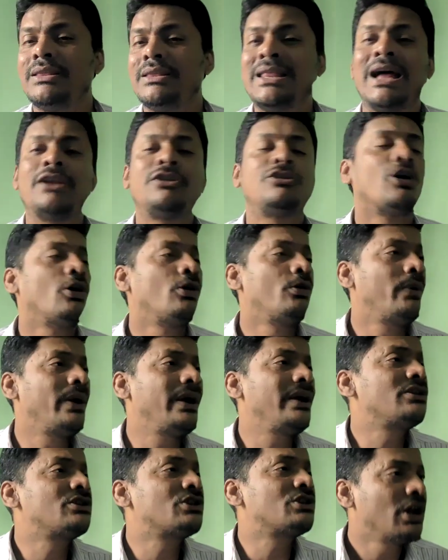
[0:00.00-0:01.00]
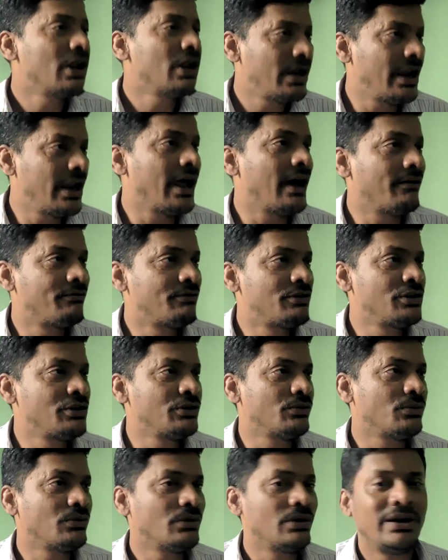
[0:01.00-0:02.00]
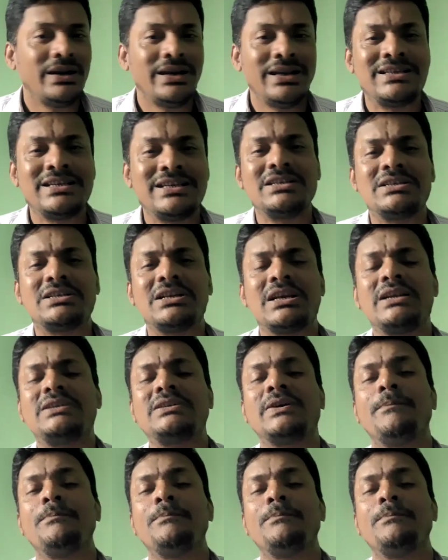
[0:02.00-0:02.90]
that always loved you, isn't it?